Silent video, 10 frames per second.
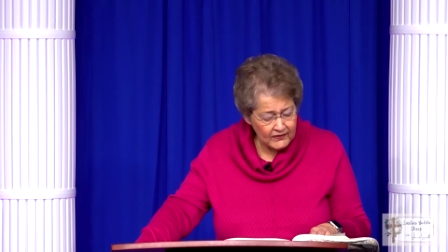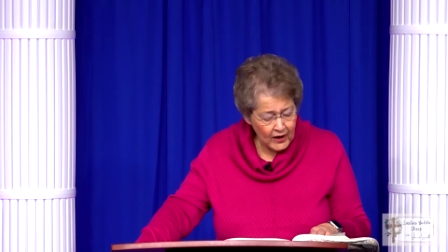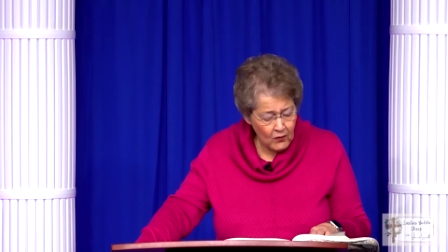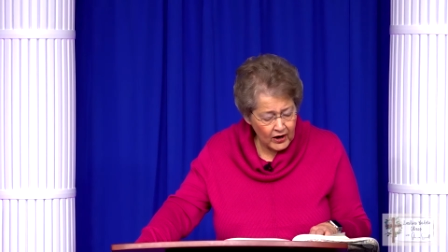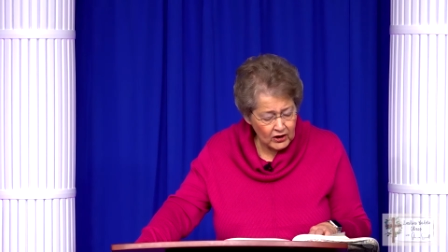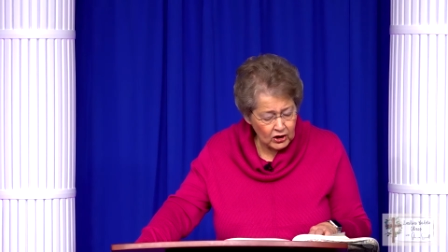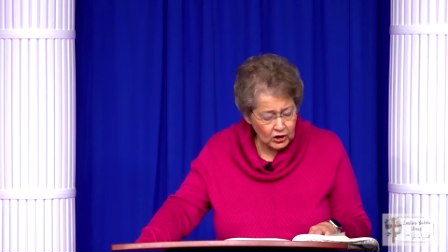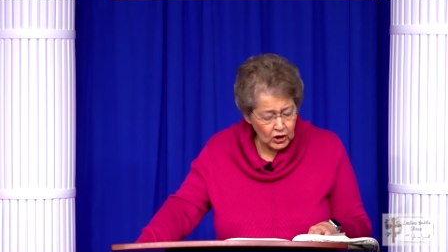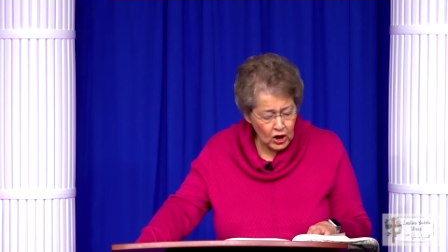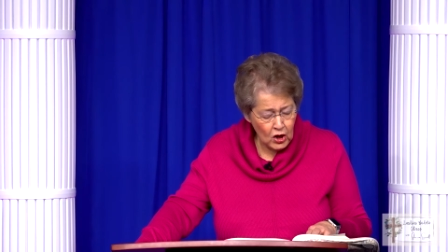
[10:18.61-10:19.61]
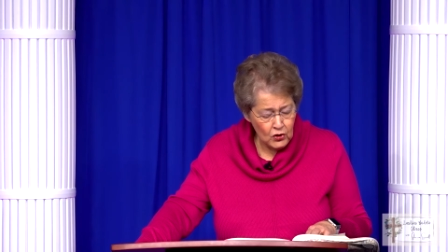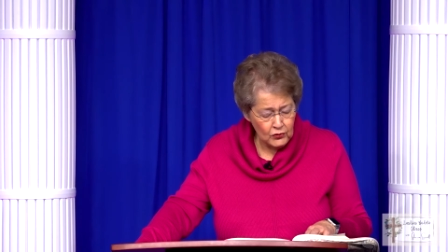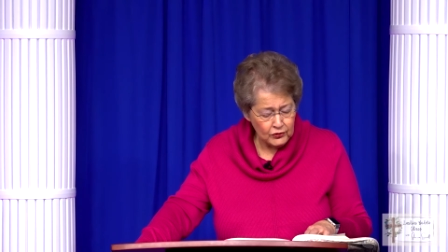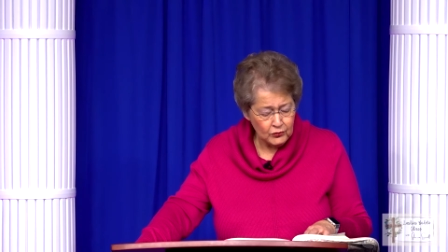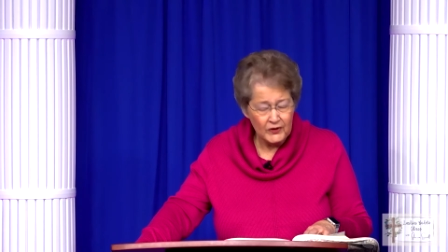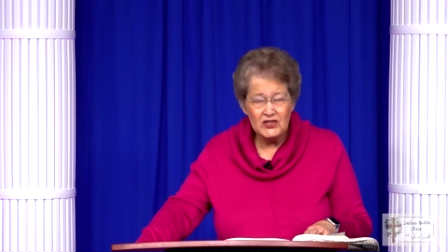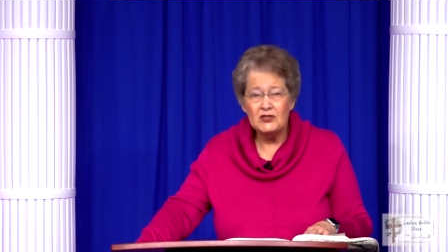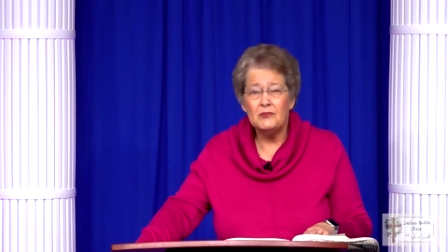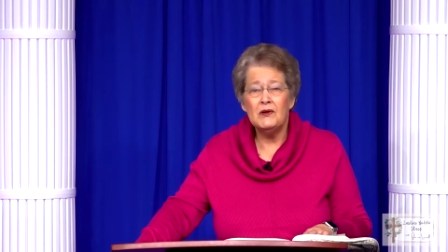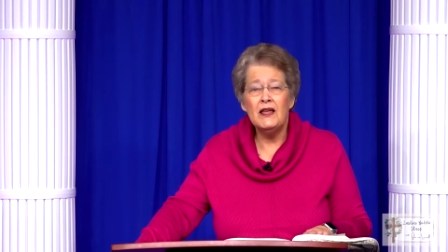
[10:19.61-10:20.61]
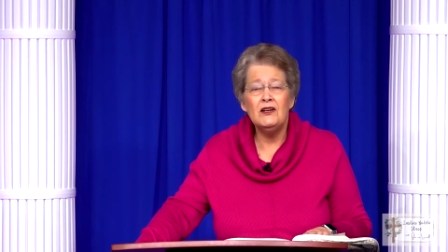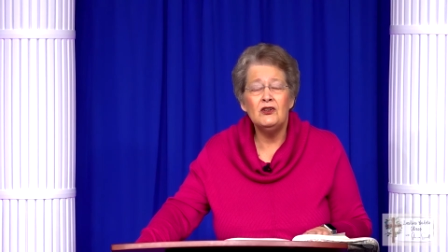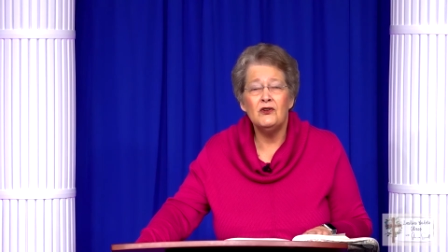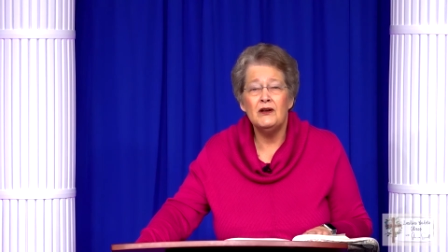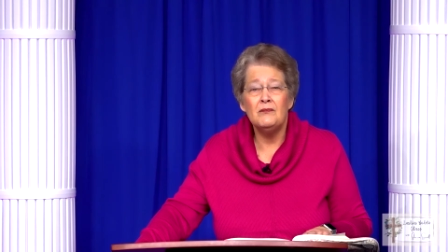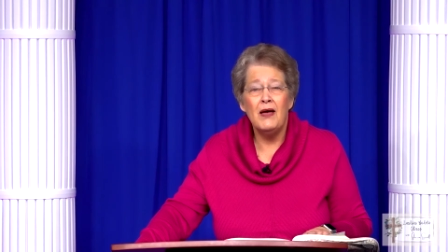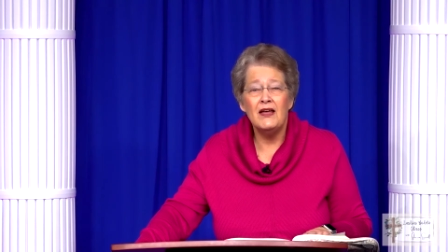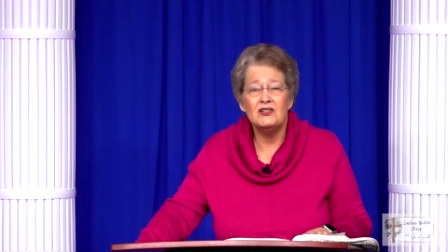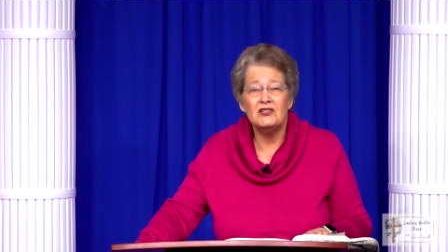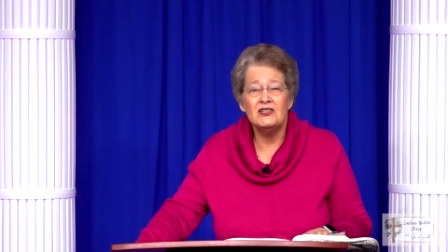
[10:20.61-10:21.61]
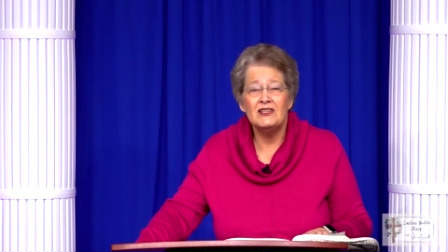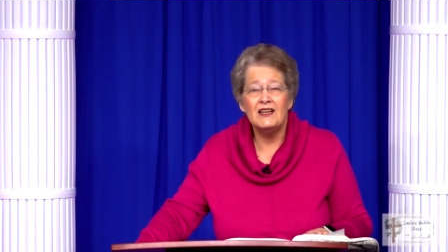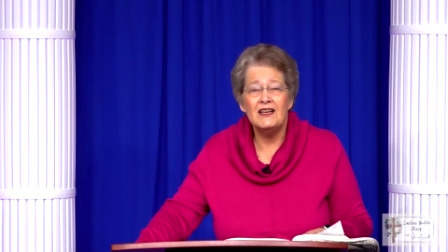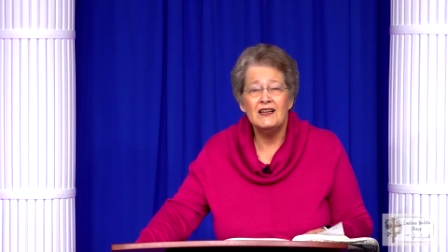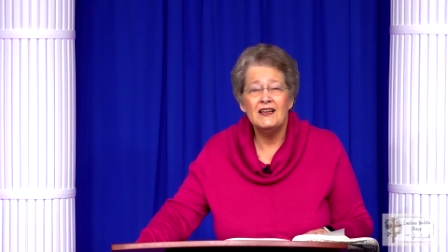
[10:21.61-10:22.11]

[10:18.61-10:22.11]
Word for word: Thou art clothed with splendor and majesty.